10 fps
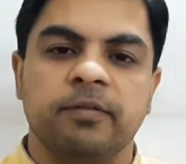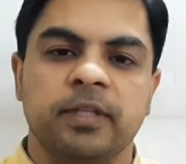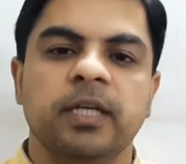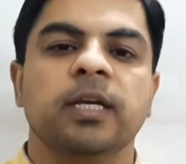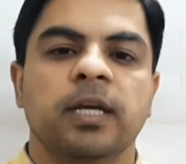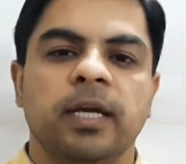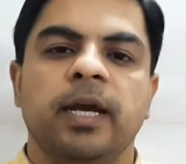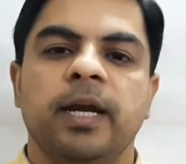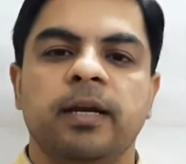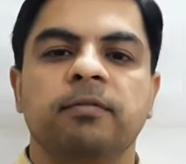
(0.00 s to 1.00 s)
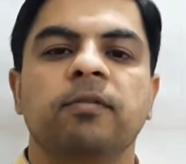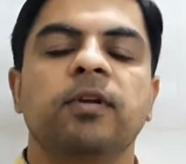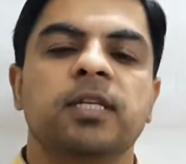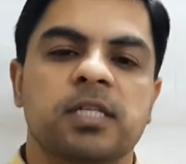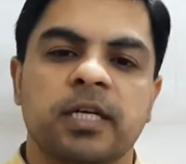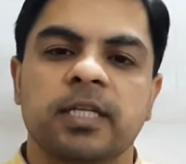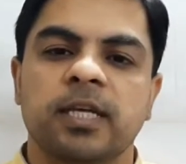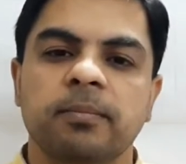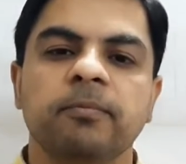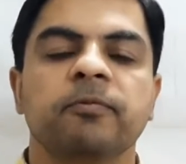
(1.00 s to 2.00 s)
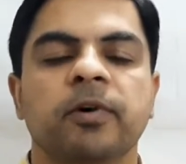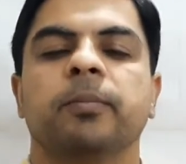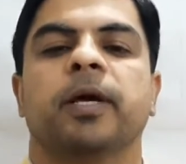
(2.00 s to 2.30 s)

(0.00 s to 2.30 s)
with it, and we will study them one